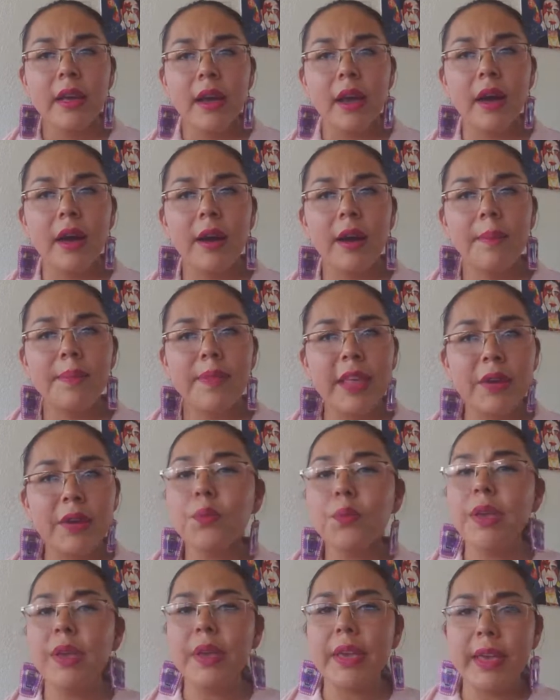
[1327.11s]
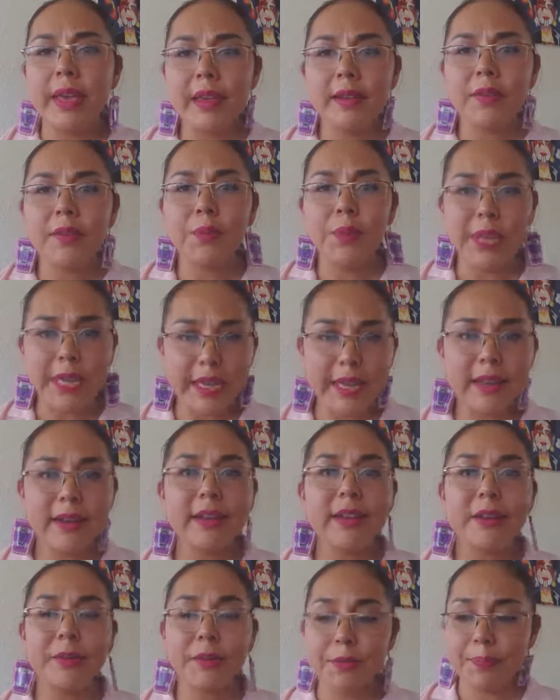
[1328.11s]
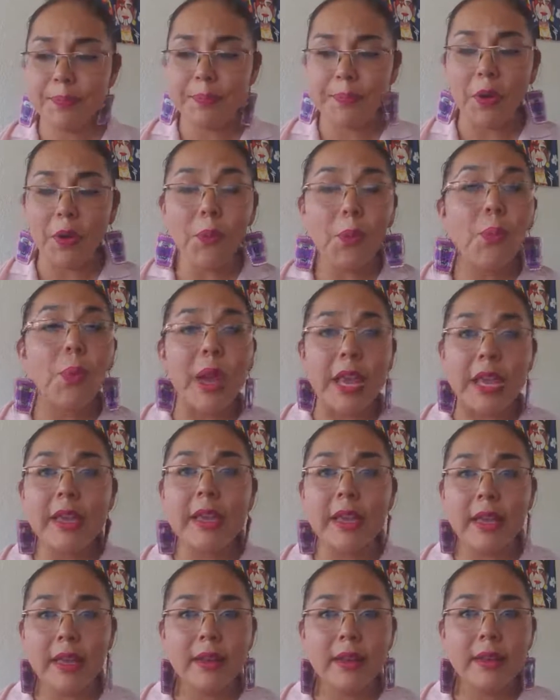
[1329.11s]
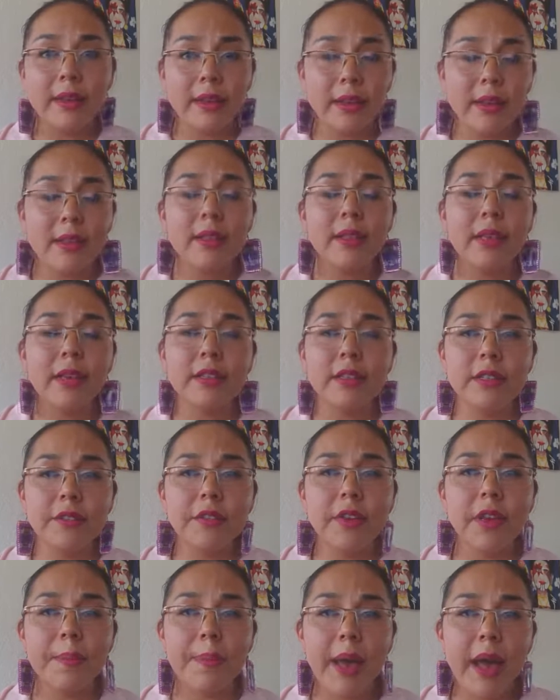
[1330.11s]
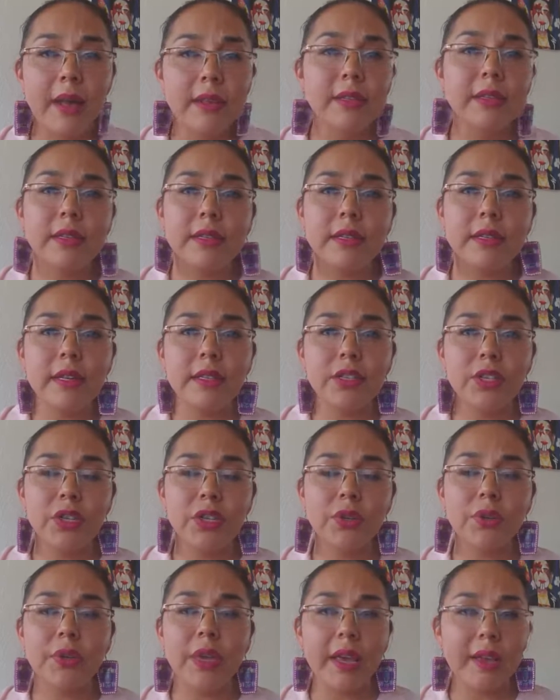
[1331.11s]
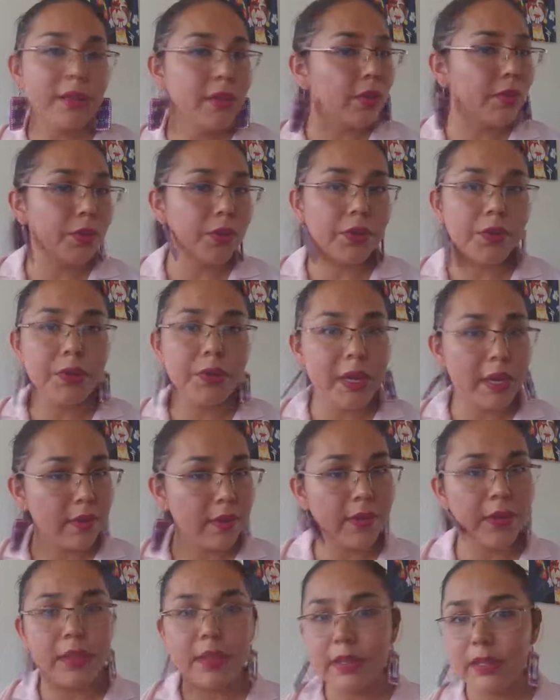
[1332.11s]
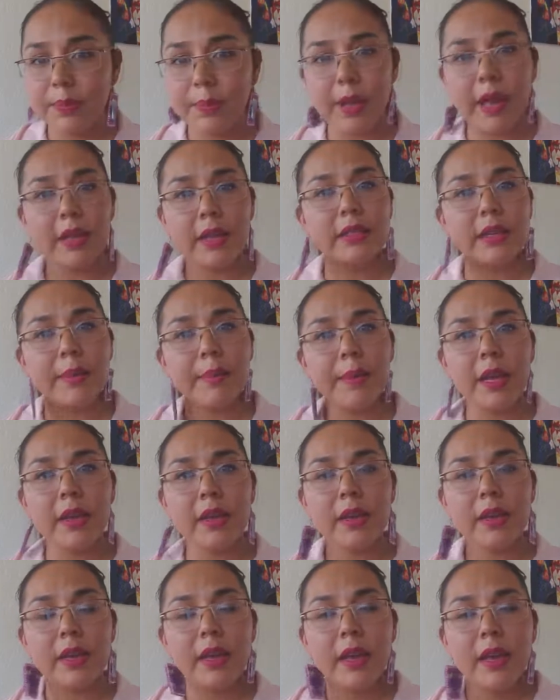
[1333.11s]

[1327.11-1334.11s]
then we can awaken the collective capacity to get through even this pandemic.